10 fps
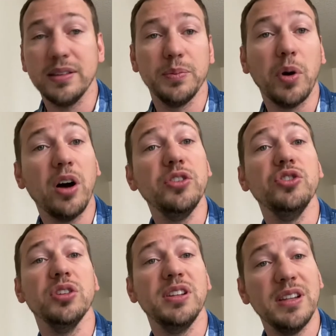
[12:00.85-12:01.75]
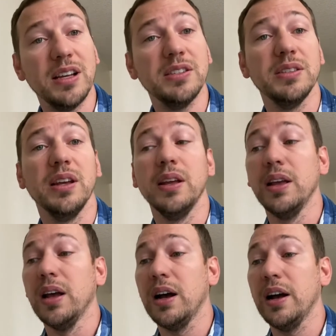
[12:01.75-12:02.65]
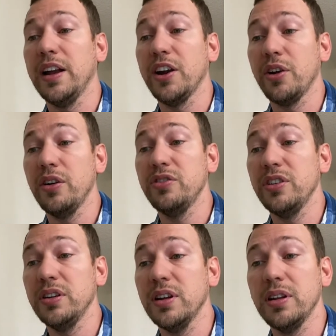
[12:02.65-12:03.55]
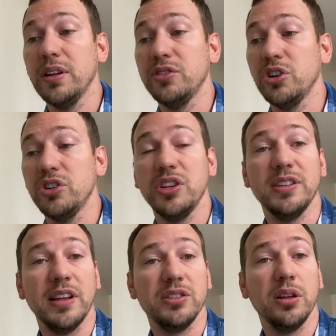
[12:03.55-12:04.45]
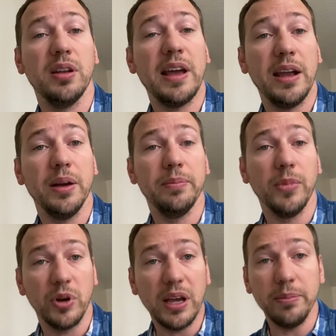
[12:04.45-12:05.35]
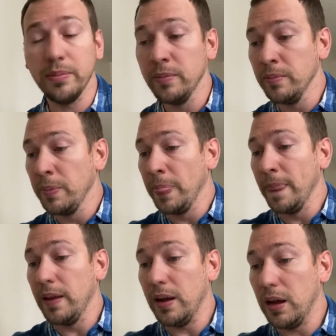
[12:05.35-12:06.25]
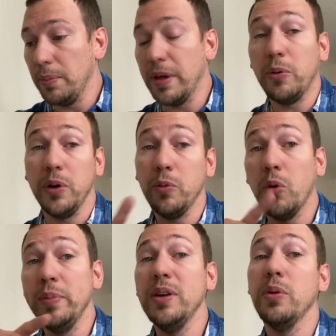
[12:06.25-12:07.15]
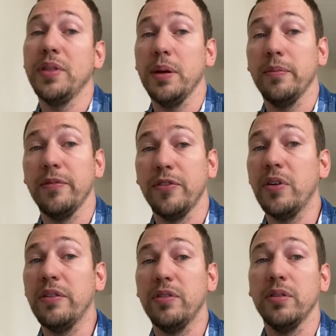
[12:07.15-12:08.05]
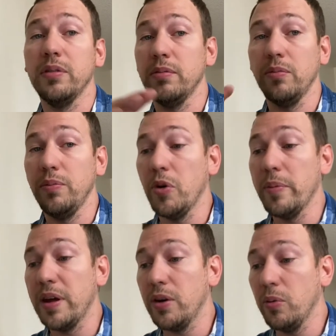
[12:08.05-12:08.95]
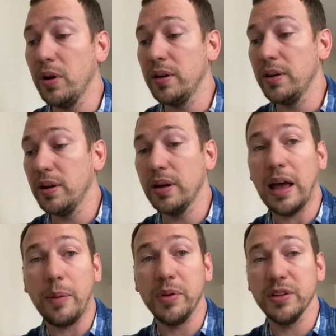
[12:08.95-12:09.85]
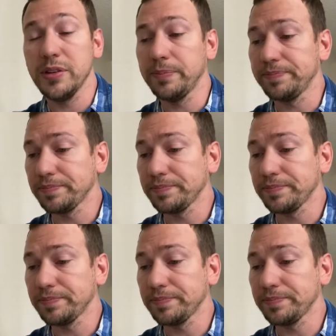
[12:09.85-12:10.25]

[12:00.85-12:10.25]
As Paul usually does, encouraging the church in Thessalonica, okay? That we will be with him forever, no matter what happens.